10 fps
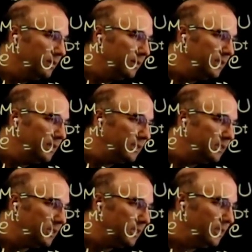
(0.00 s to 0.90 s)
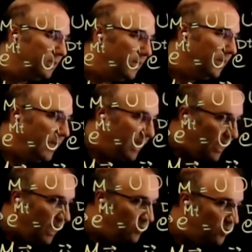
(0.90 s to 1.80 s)
dt
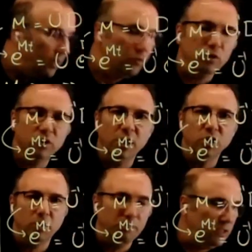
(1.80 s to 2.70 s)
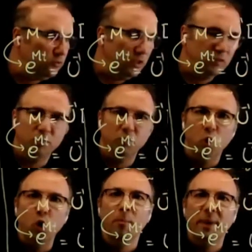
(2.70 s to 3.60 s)
is a rotation matrix,
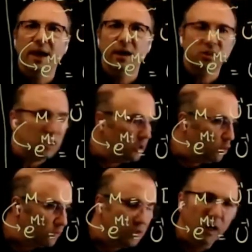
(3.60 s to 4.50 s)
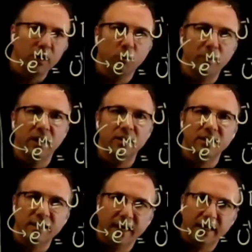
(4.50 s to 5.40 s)
omega t, cosine omega
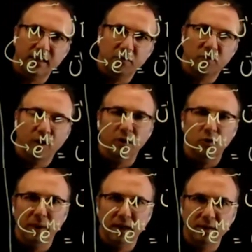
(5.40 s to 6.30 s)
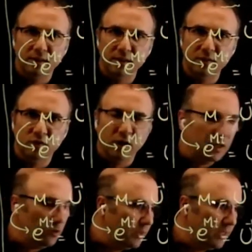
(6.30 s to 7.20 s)
t, negative sine omega t,
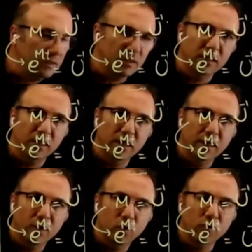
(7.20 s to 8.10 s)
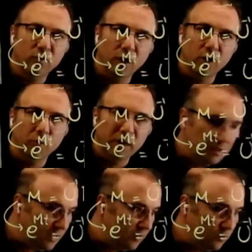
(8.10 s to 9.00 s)
sine omega t, cosine
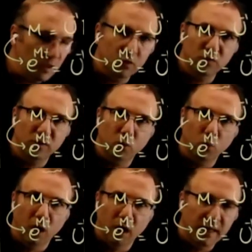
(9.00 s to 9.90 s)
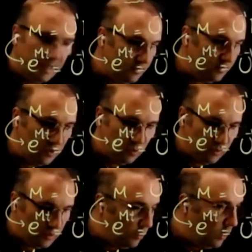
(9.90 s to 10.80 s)
omega t, and 0, 0, 1, and 0,
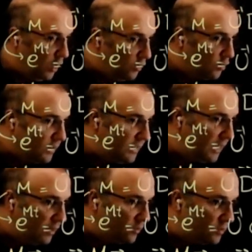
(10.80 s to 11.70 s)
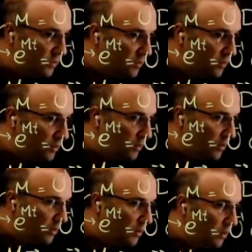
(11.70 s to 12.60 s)
0. So this
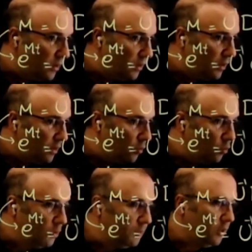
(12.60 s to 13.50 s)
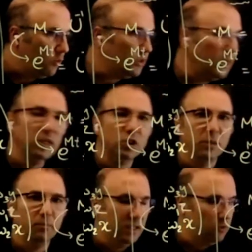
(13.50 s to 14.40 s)
would be a
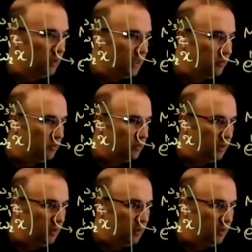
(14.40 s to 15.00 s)
rotation matrix.